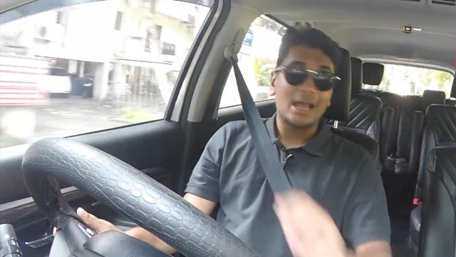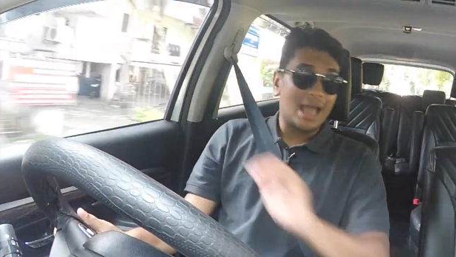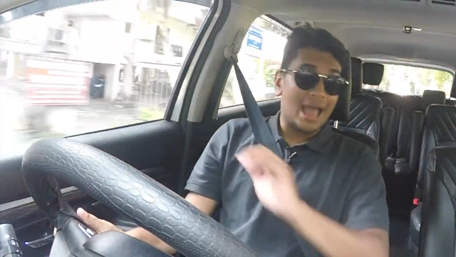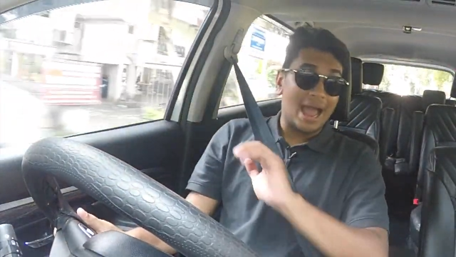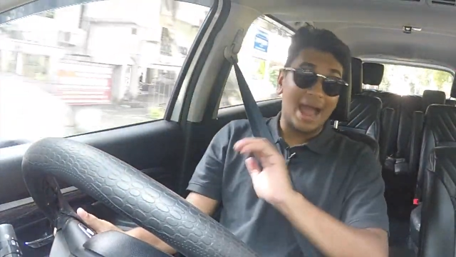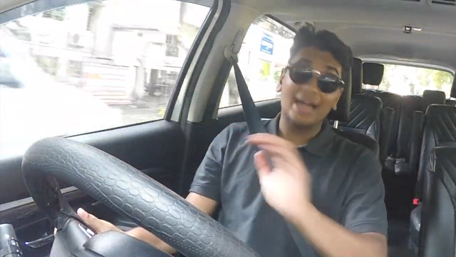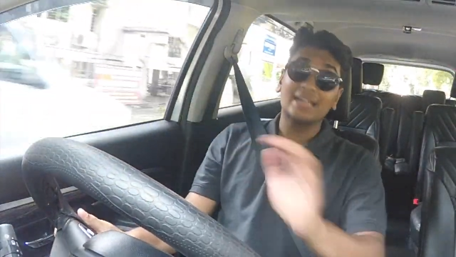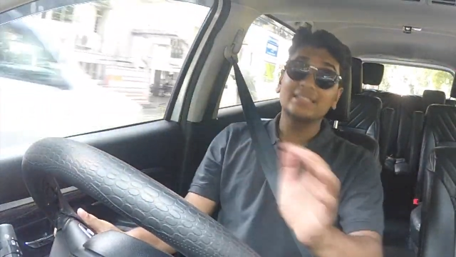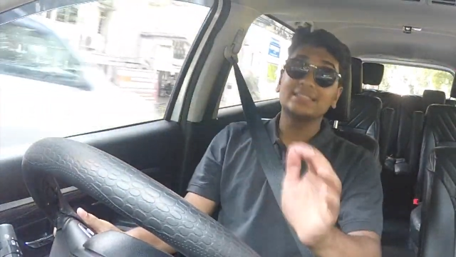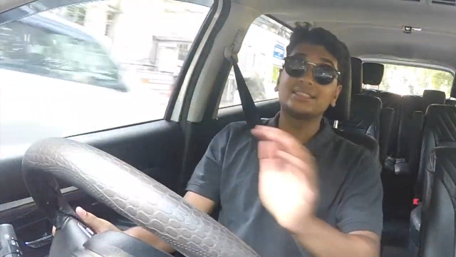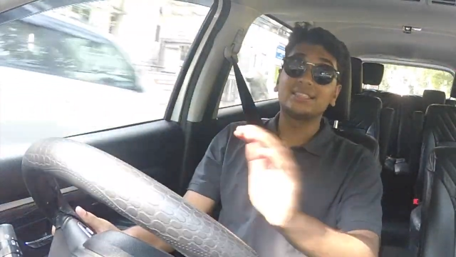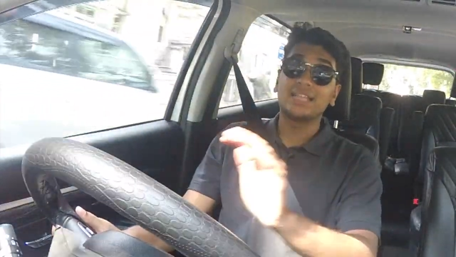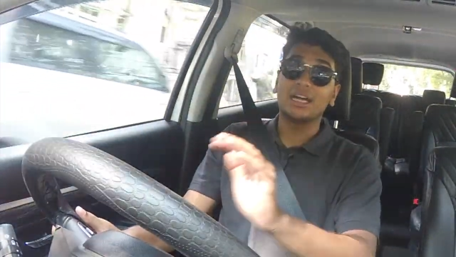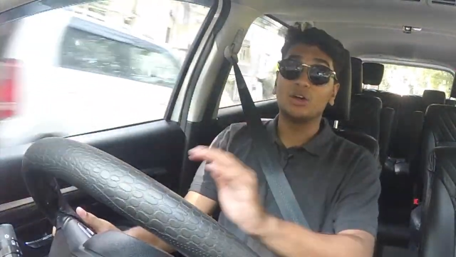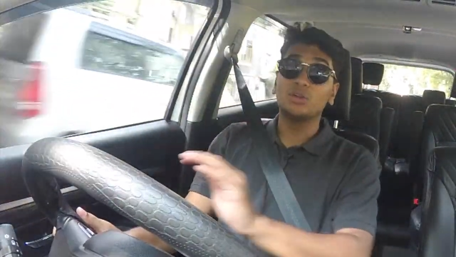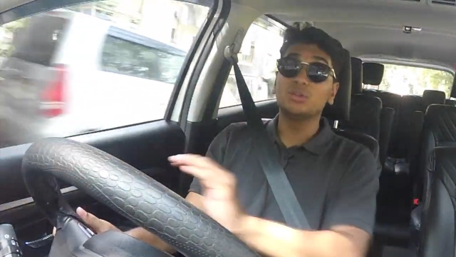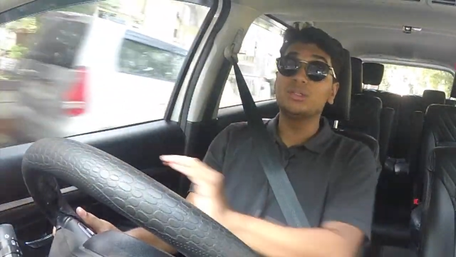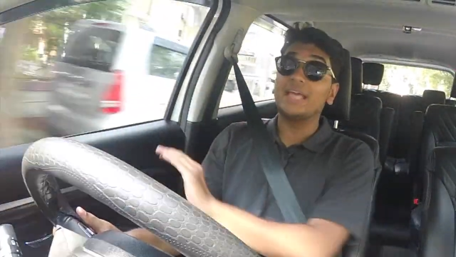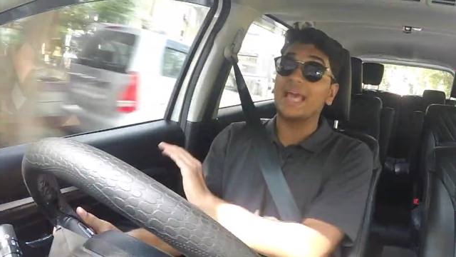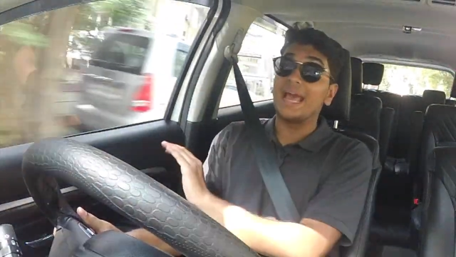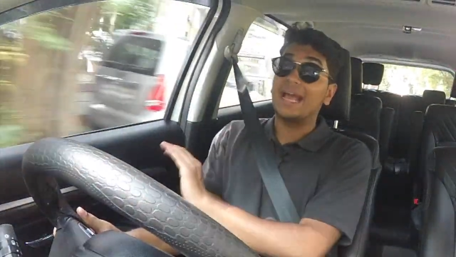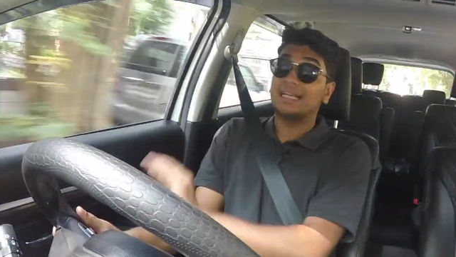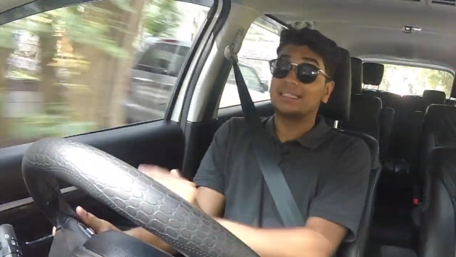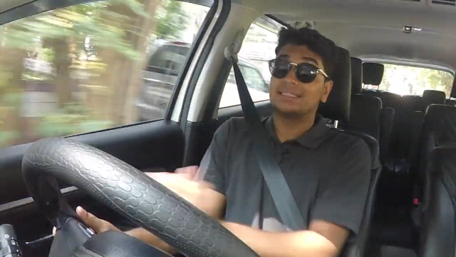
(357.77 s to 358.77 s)
hands down
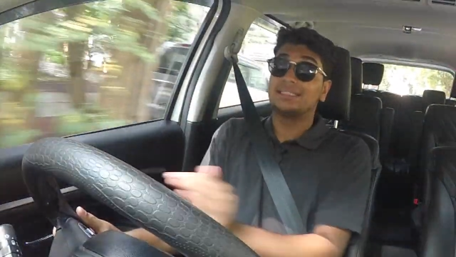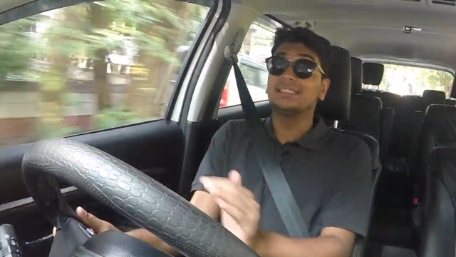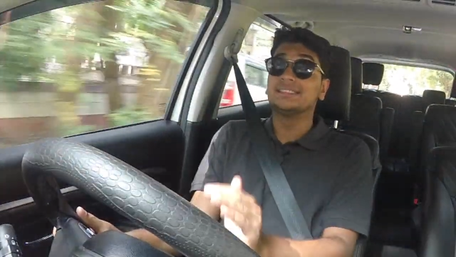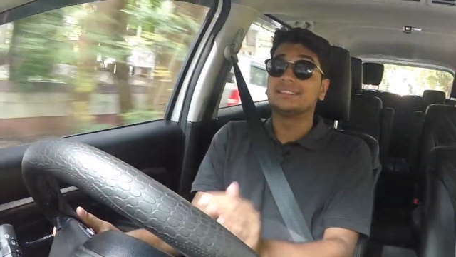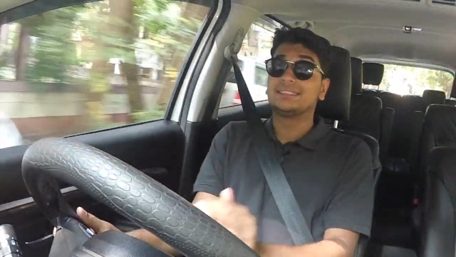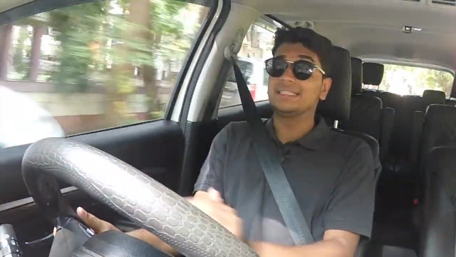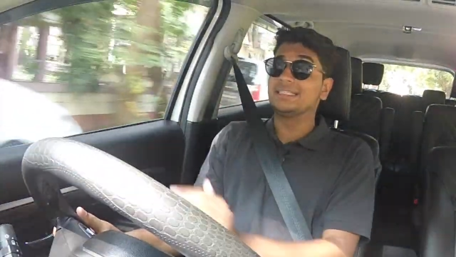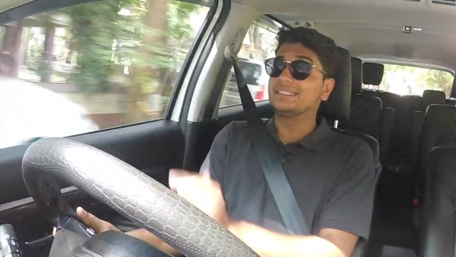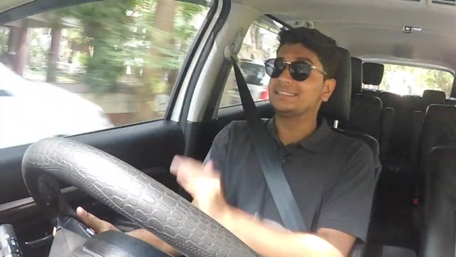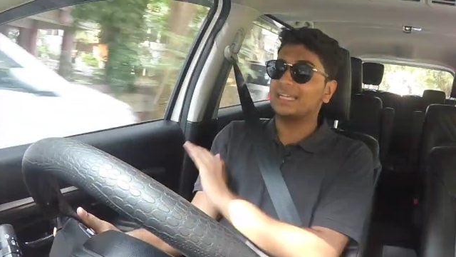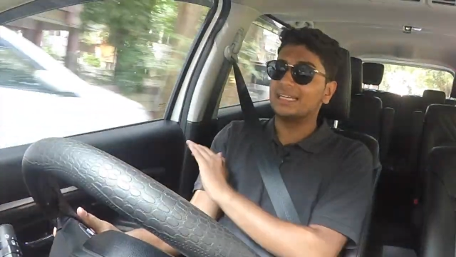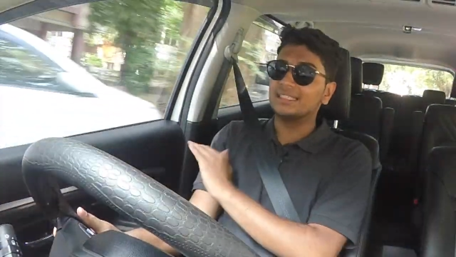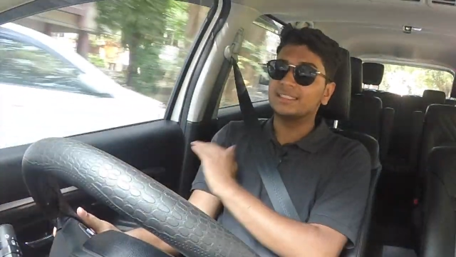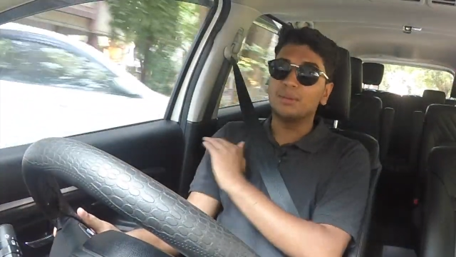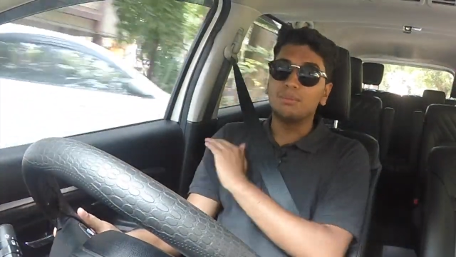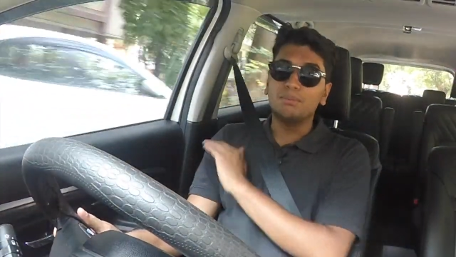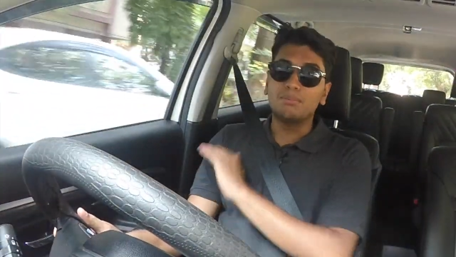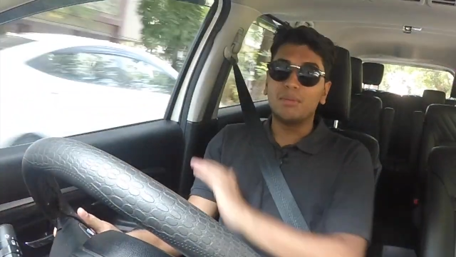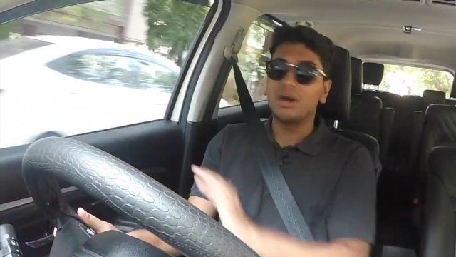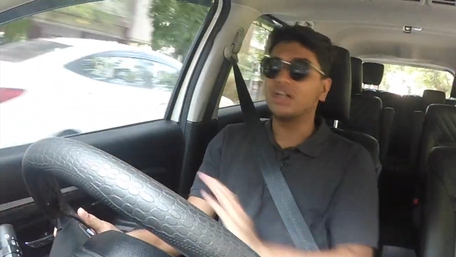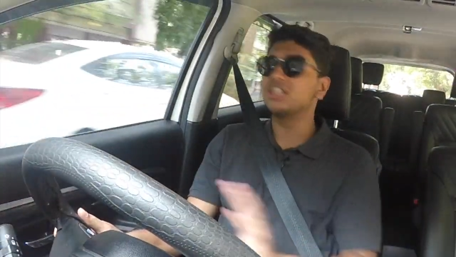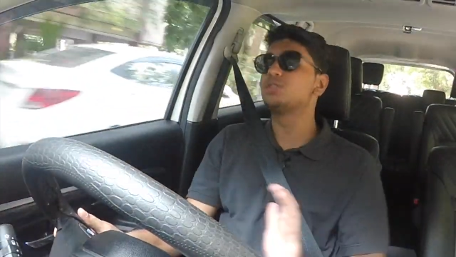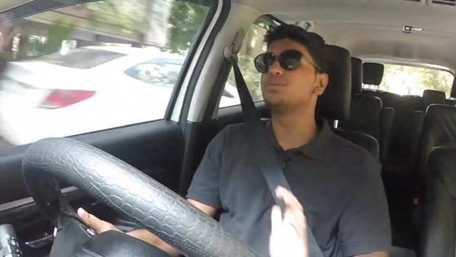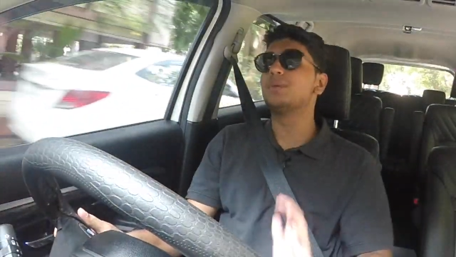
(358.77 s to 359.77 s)
the xl 6 has a
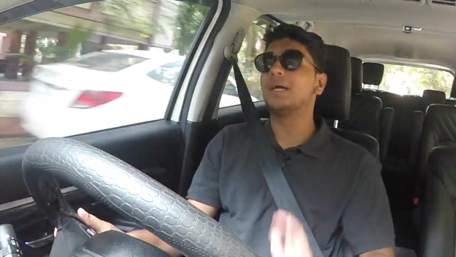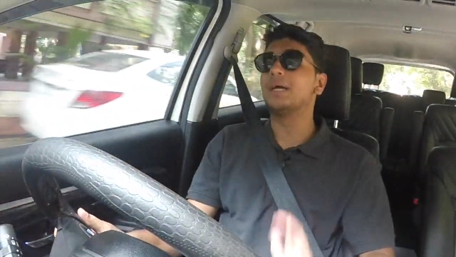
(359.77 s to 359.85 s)
much